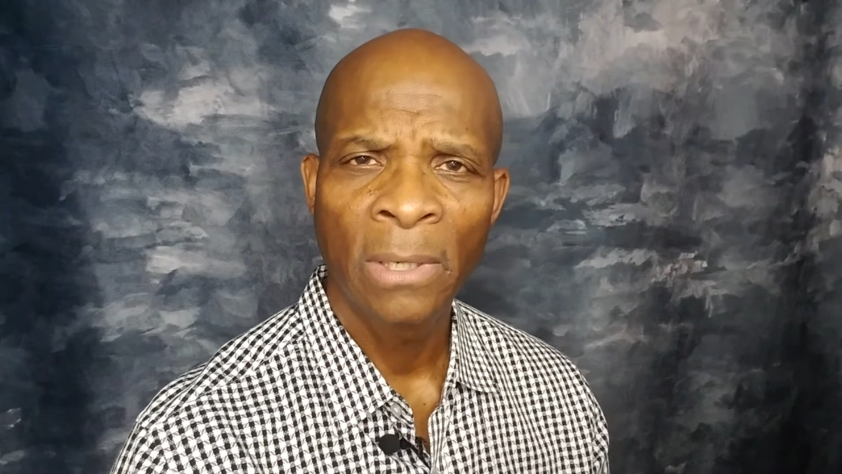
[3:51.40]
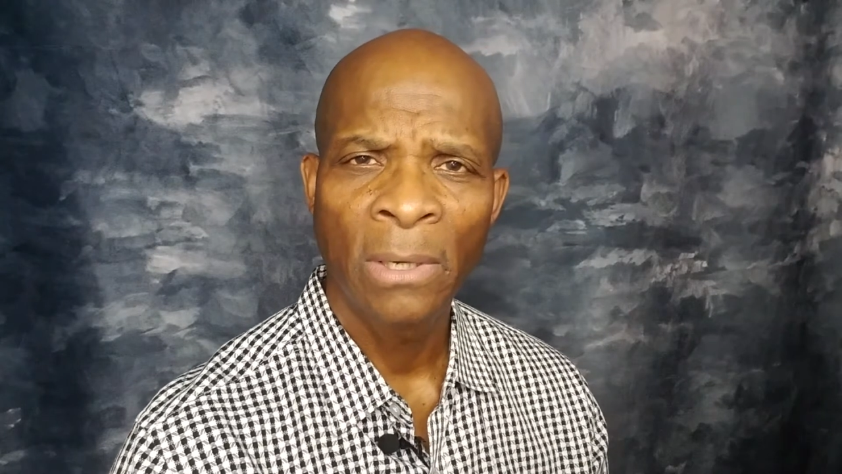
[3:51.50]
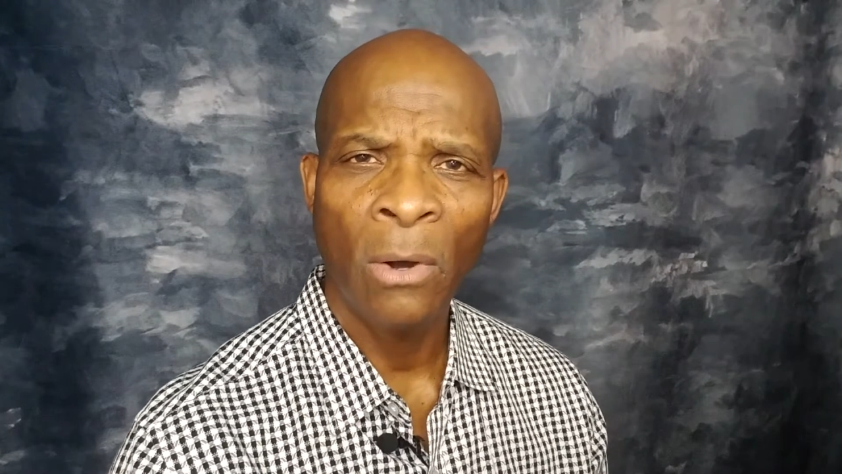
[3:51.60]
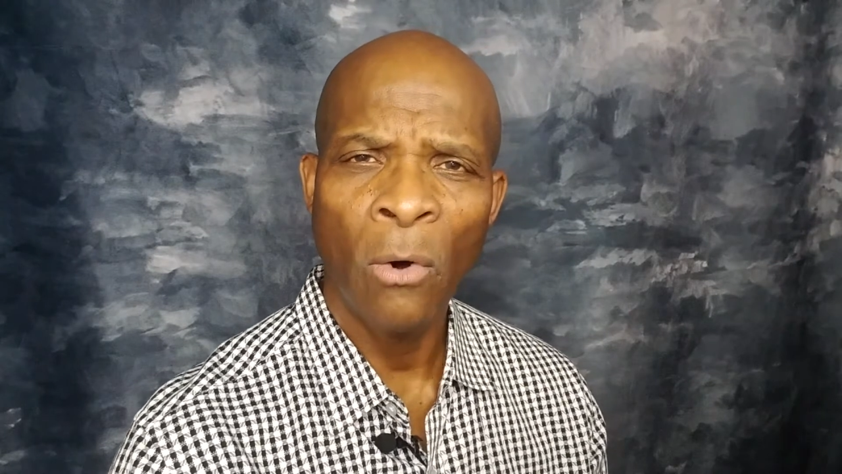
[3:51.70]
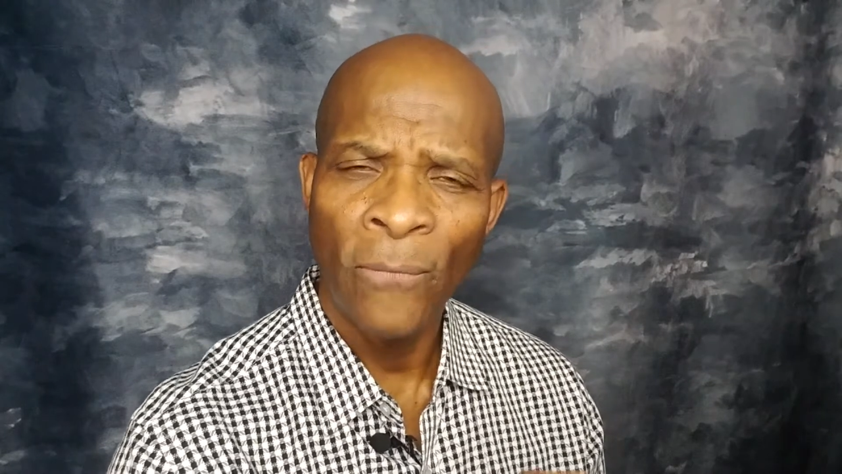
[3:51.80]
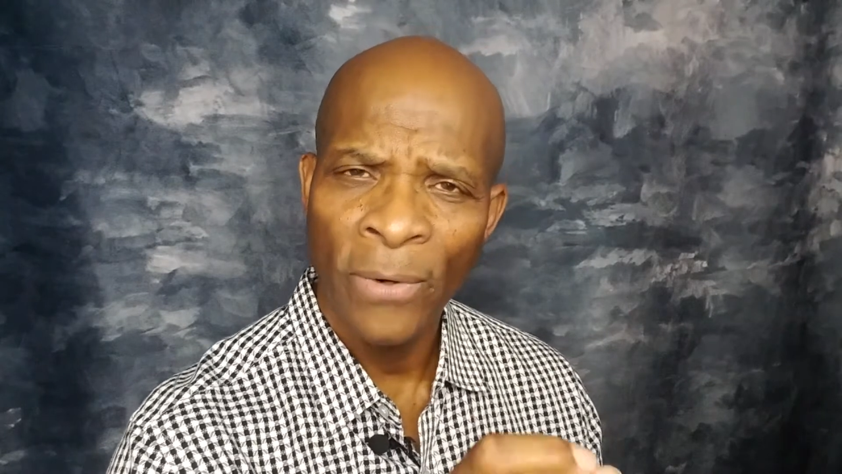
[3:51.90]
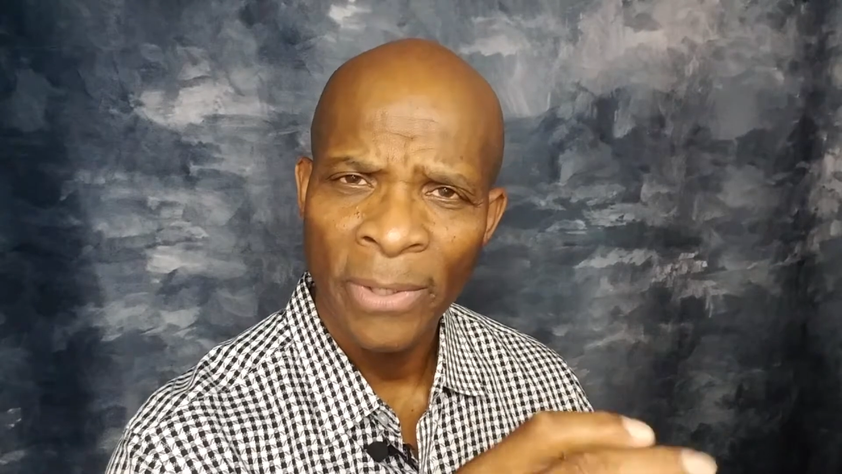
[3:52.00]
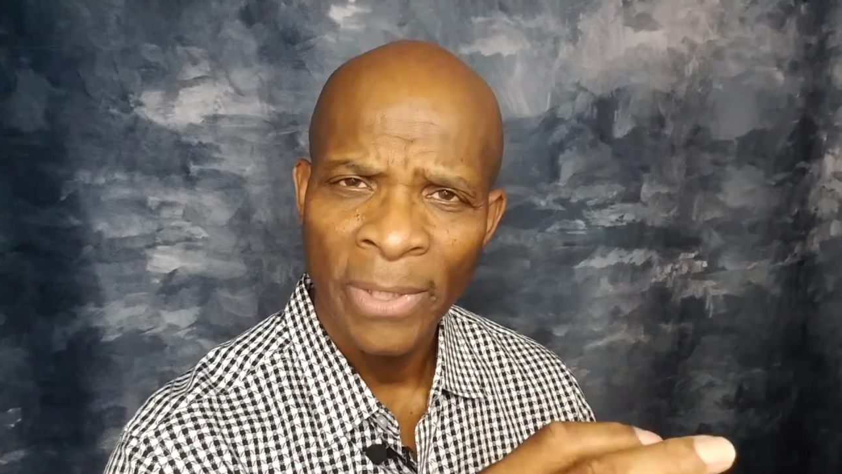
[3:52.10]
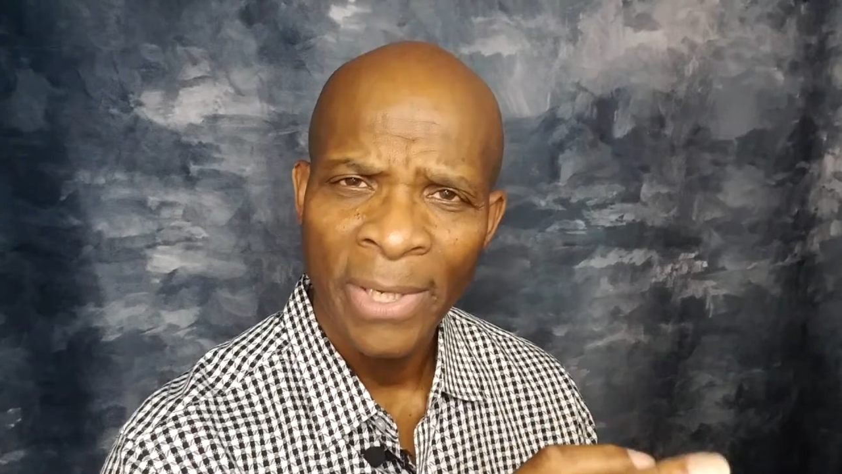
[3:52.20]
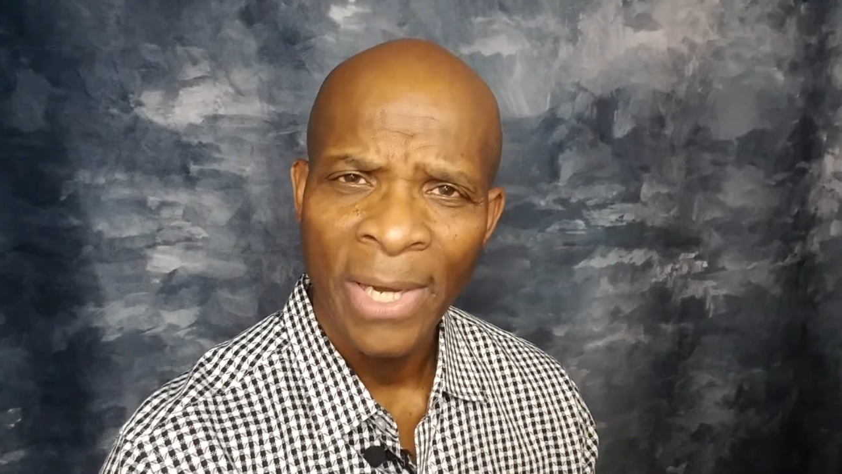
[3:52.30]
over
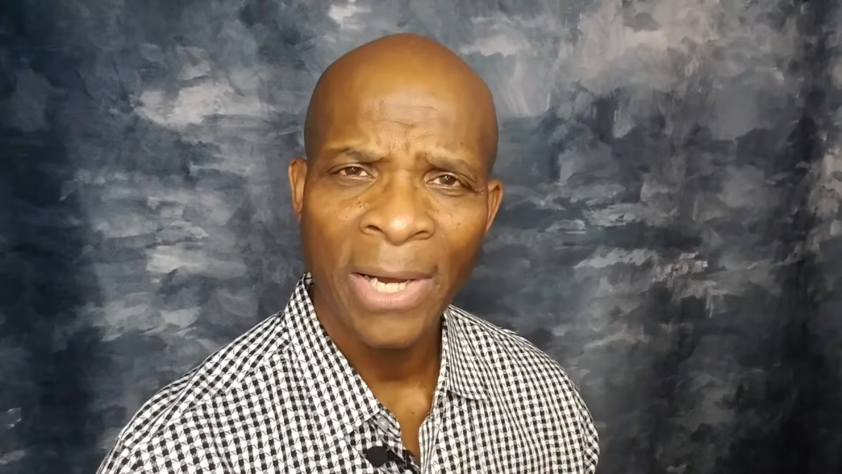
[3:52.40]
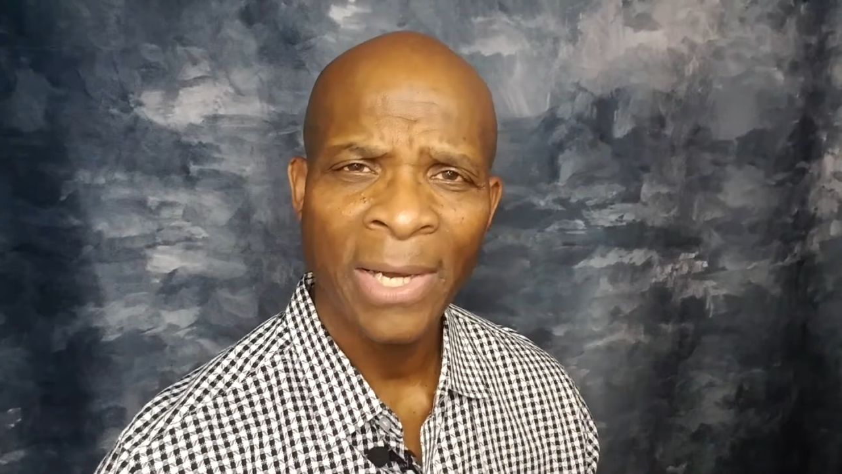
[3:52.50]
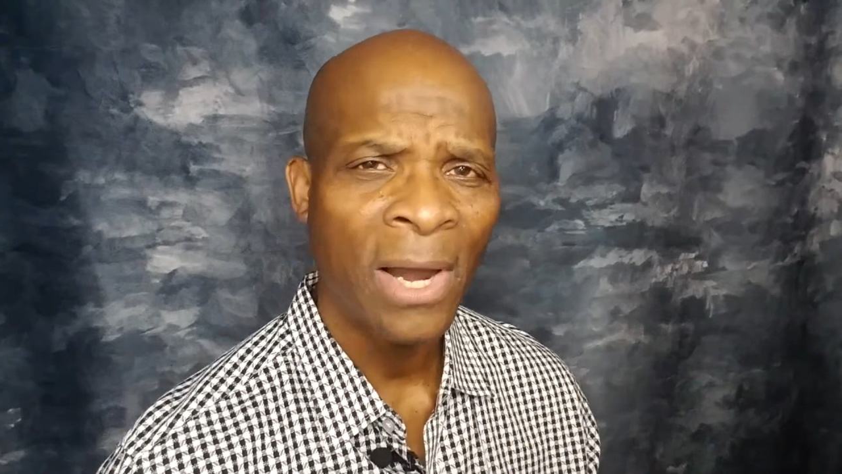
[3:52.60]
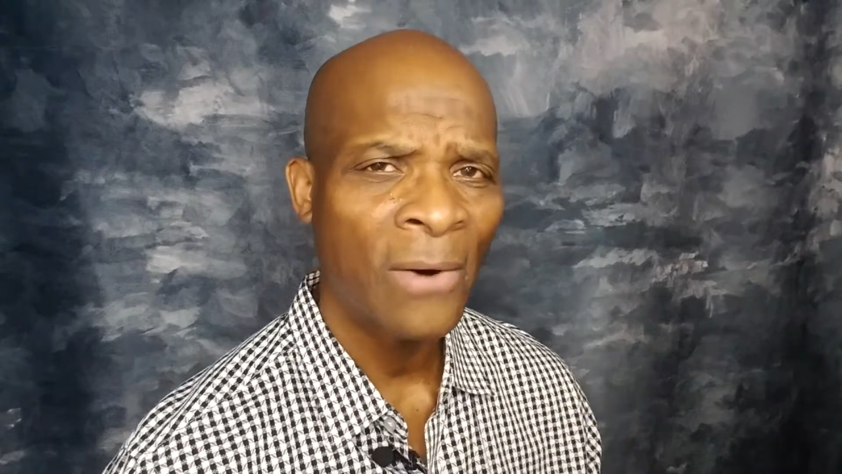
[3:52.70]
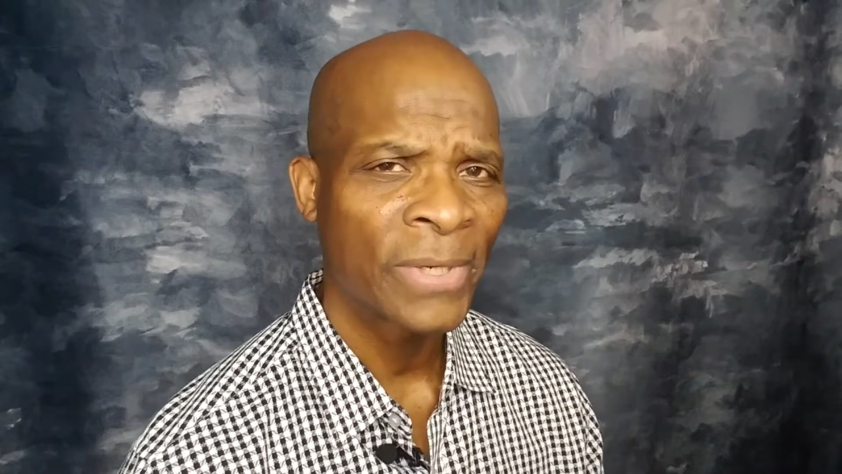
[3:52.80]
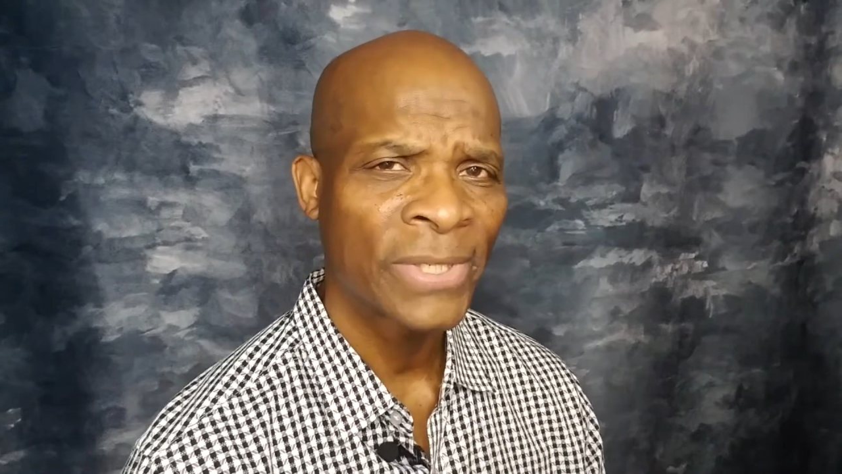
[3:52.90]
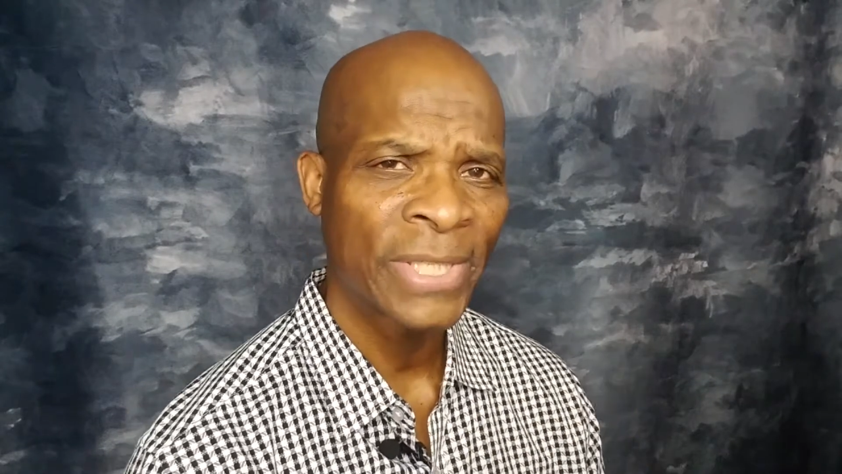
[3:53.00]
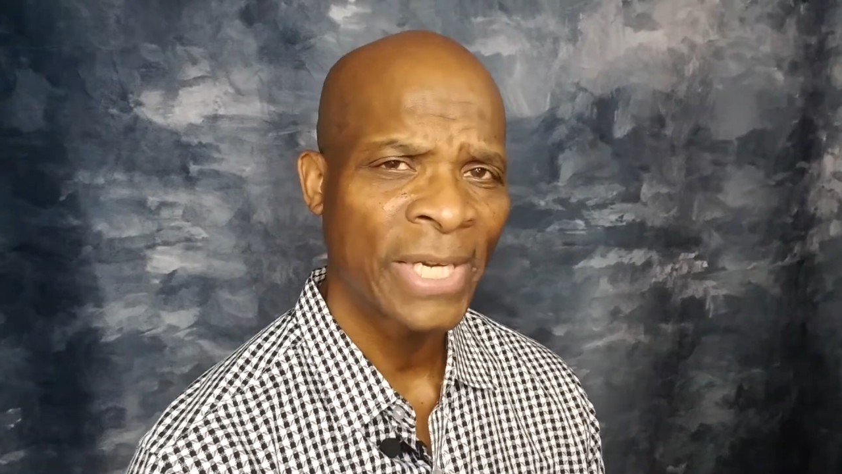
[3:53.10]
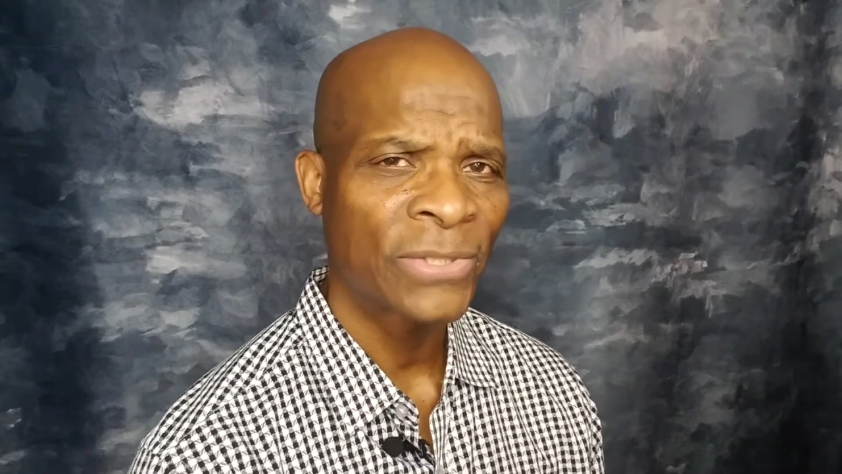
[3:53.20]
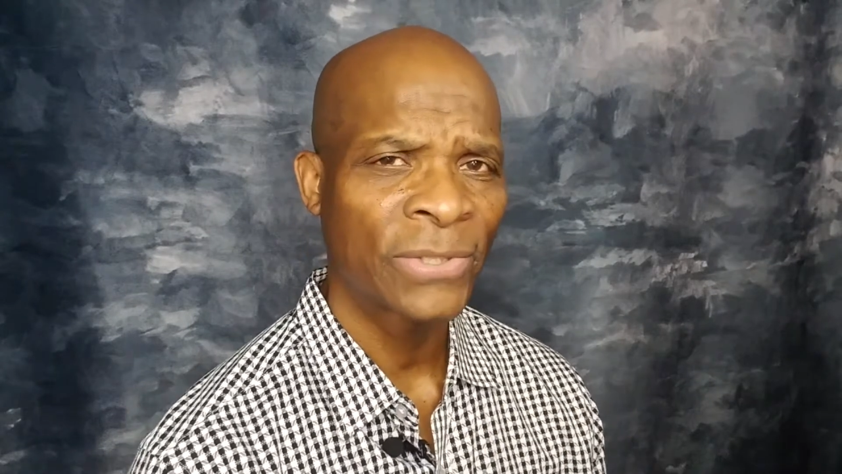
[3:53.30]
a
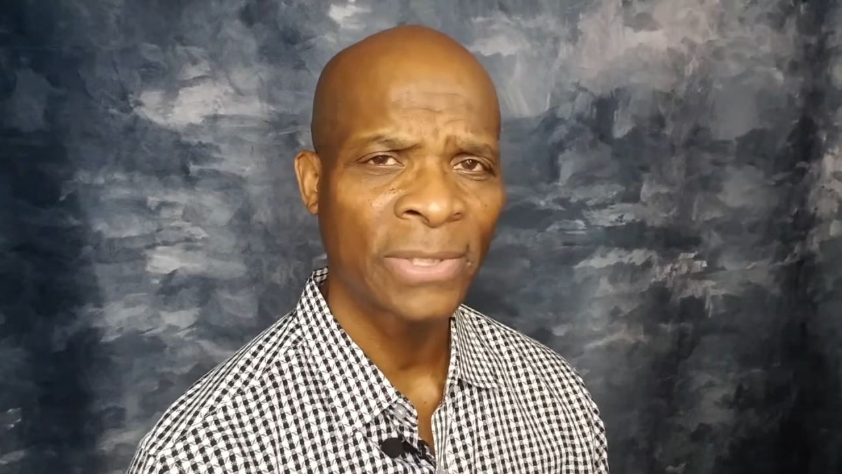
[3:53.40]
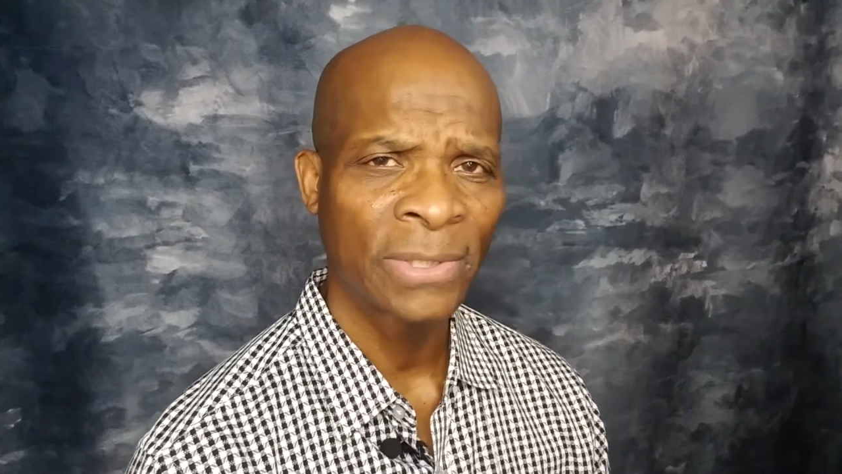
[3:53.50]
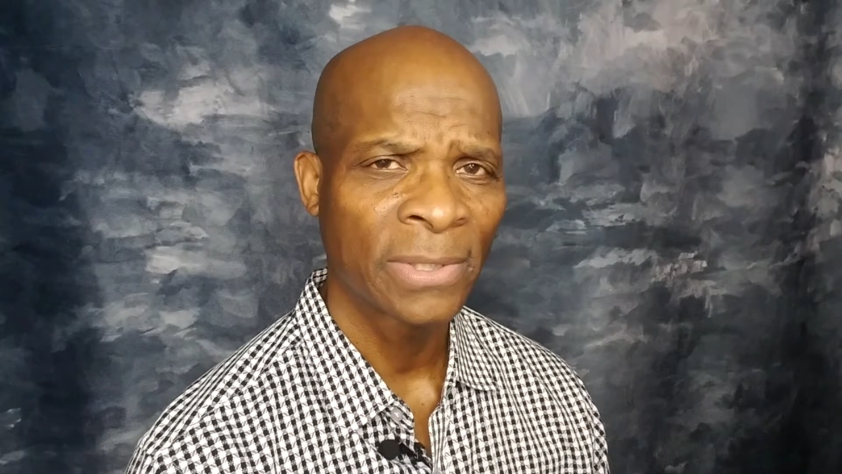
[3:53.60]
conversation